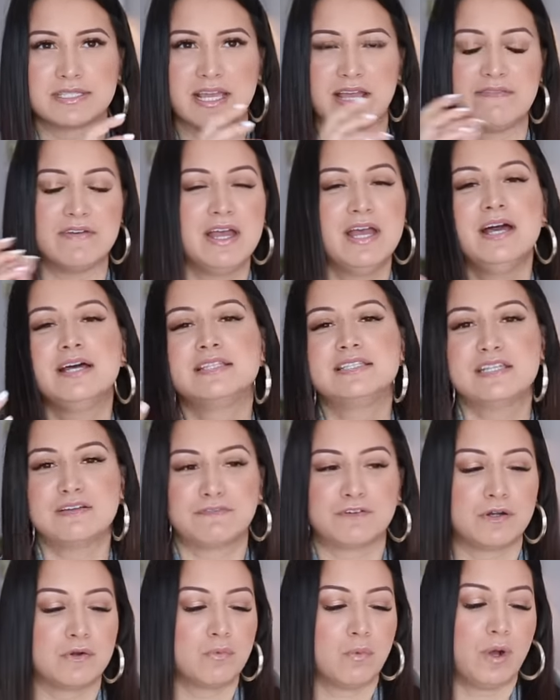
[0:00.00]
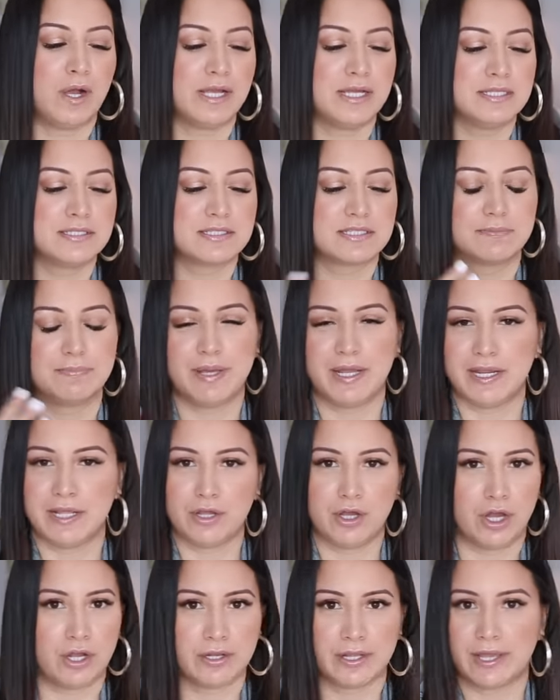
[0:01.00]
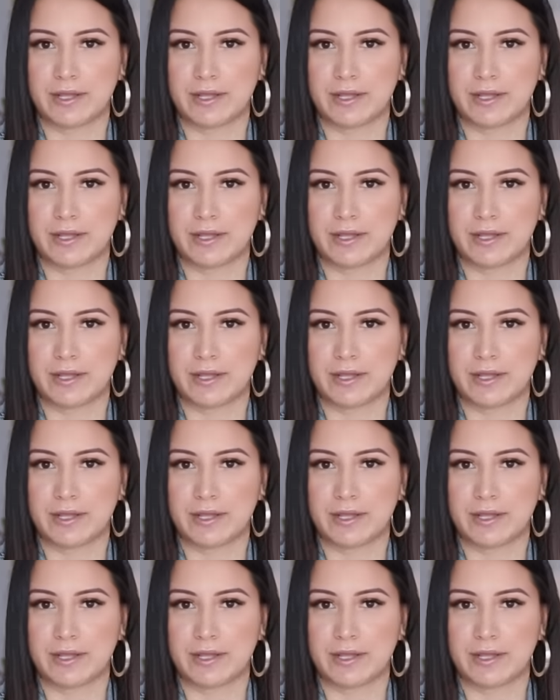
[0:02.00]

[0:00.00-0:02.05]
They have different ones depending on